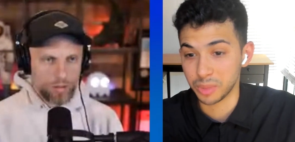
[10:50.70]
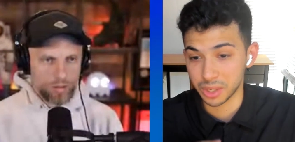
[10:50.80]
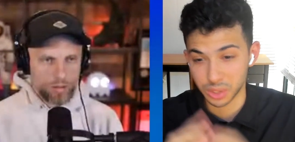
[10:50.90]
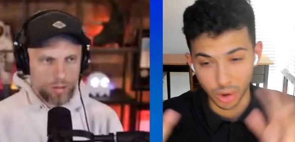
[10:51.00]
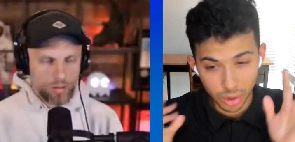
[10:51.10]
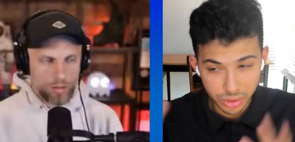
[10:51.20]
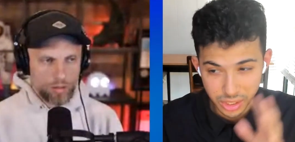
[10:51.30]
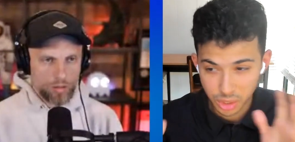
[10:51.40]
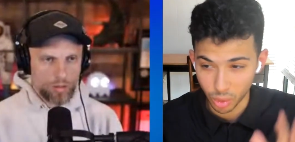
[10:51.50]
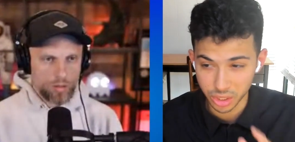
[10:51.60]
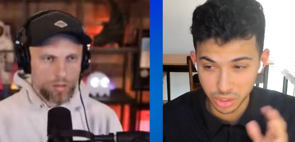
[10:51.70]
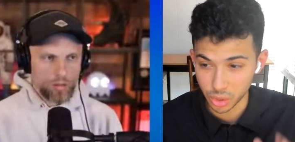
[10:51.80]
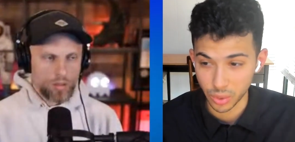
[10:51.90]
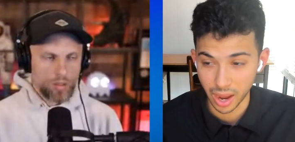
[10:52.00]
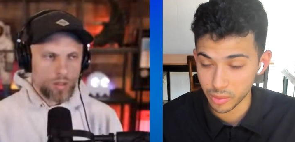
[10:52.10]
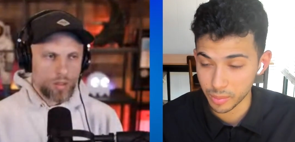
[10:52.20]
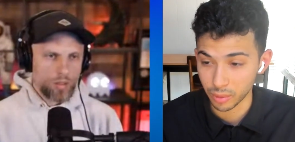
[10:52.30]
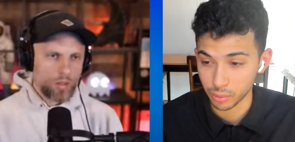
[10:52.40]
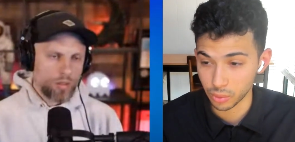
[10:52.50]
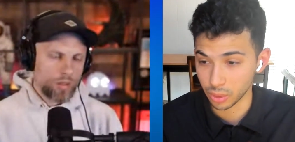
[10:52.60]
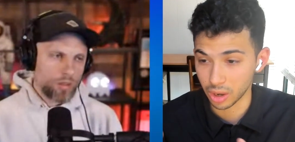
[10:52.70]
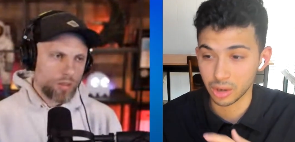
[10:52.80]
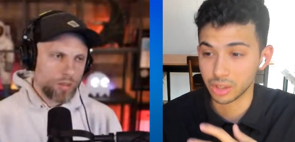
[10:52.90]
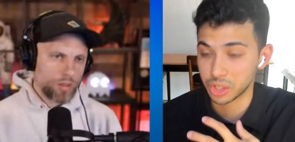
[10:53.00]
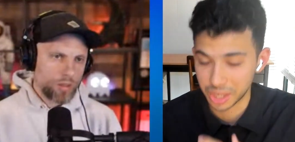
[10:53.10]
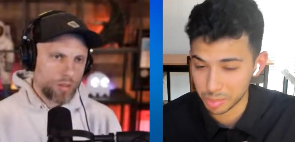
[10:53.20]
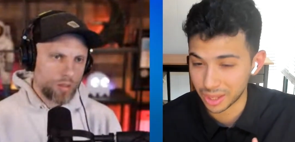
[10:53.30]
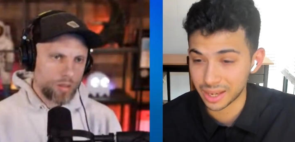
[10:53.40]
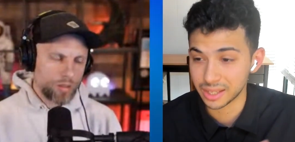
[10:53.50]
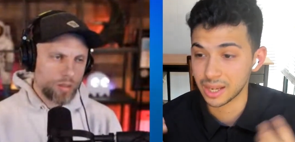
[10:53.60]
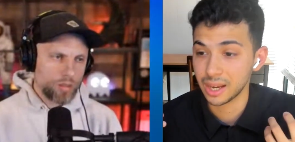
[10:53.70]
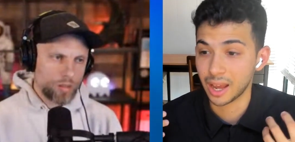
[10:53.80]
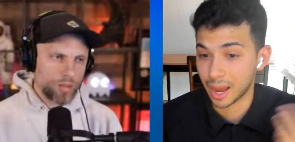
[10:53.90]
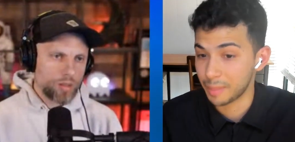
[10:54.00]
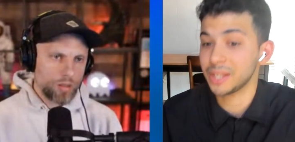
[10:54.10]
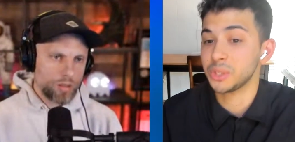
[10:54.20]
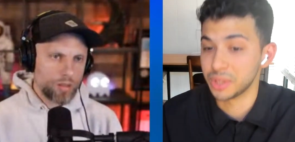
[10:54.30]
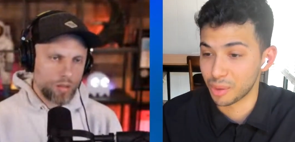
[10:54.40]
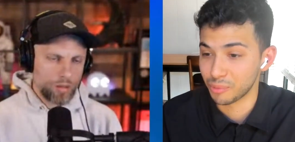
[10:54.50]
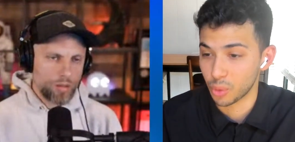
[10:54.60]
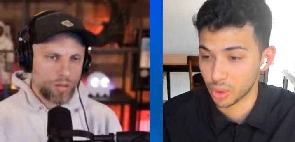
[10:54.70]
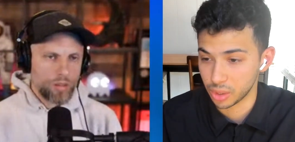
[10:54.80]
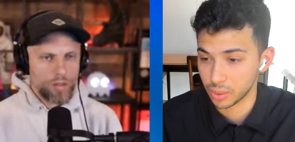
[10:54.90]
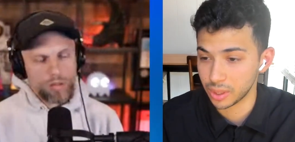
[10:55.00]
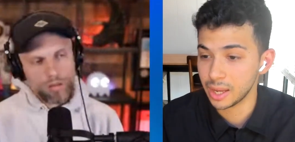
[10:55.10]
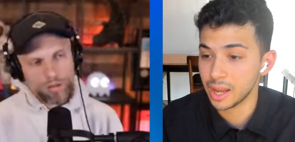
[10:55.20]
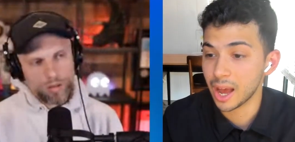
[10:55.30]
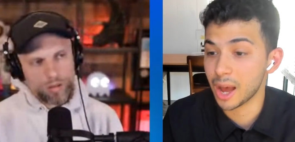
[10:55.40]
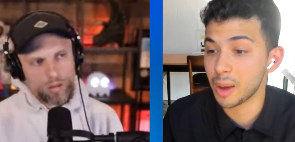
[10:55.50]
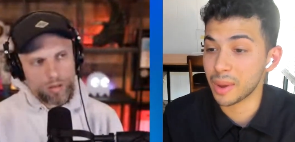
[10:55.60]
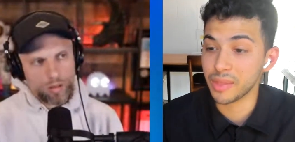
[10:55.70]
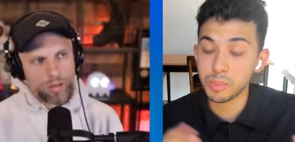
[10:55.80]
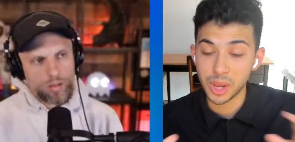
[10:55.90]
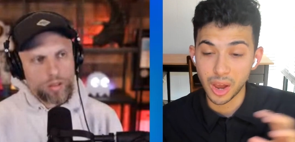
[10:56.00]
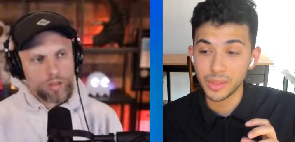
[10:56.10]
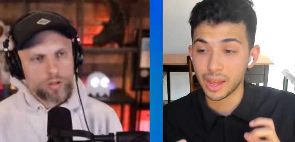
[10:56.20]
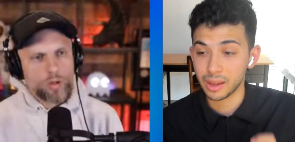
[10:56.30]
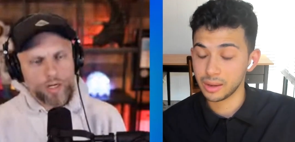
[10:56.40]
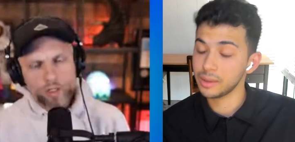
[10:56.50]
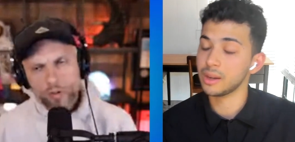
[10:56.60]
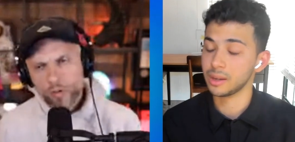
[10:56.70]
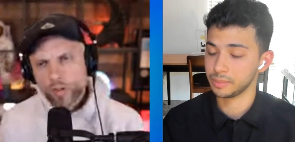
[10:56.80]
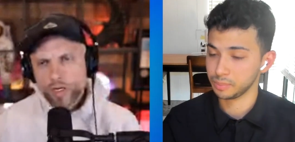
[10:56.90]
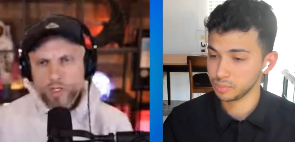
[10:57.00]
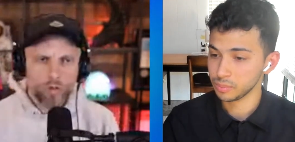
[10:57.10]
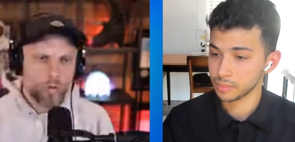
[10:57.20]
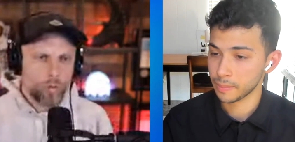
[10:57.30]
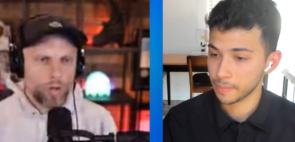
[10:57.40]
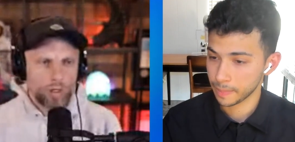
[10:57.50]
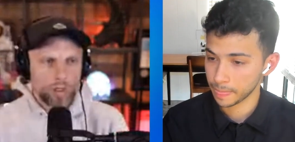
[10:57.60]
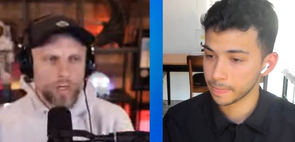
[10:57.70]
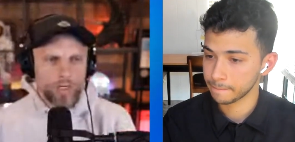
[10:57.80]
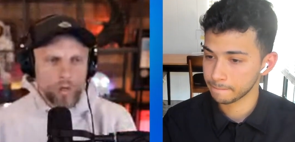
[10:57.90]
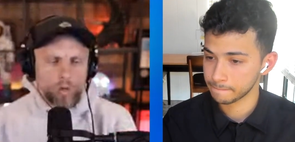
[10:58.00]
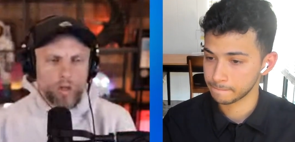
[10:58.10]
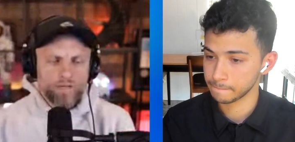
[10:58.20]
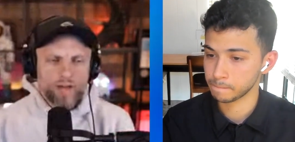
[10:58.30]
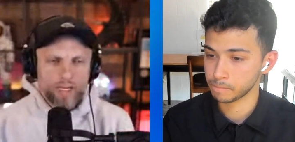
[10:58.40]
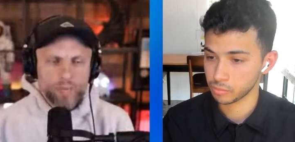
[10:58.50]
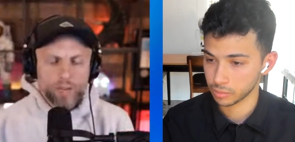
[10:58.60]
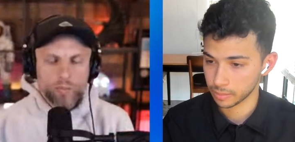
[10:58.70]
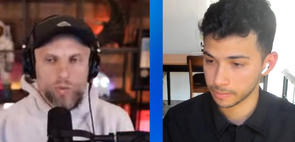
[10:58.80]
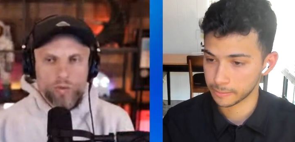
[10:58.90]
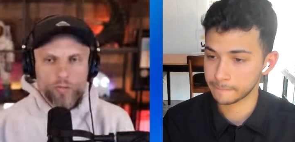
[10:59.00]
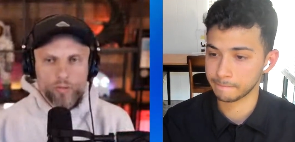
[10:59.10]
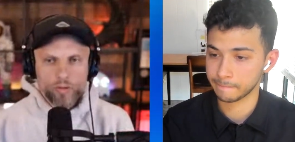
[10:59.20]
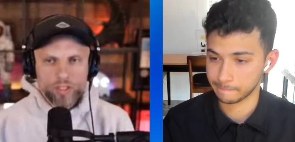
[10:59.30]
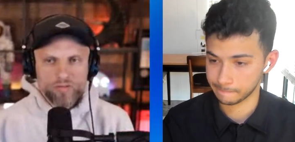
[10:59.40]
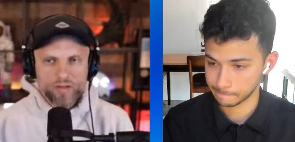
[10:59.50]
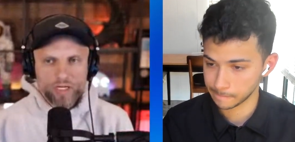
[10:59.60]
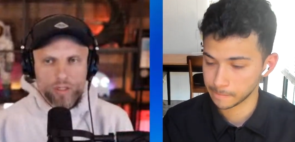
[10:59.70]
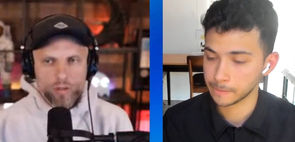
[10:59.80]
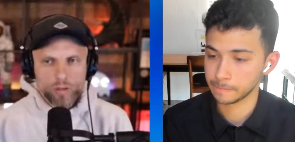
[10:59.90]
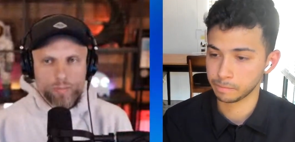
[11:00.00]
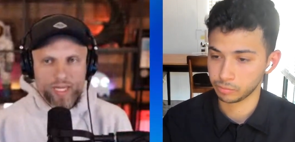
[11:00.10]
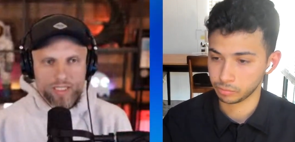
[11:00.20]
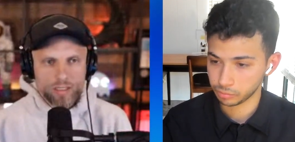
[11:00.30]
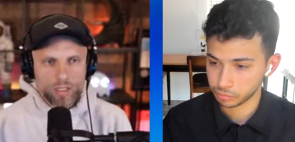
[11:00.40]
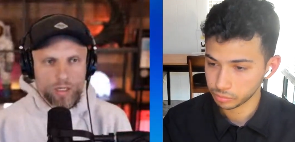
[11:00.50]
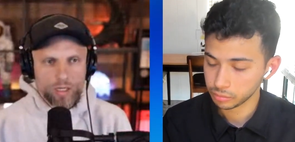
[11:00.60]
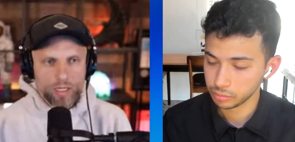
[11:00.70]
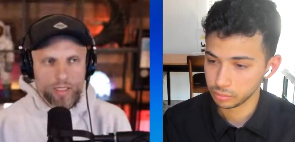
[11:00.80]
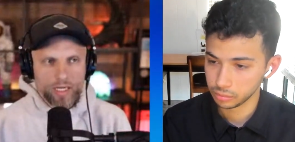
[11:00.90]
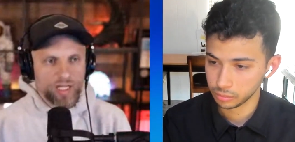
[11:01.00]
Speaker 1: because all these questions you have about full arch and implants i'm answering them for you um, and then beyond that
Speaker 2: so are you are you qual- are you qualifying people through these videos based on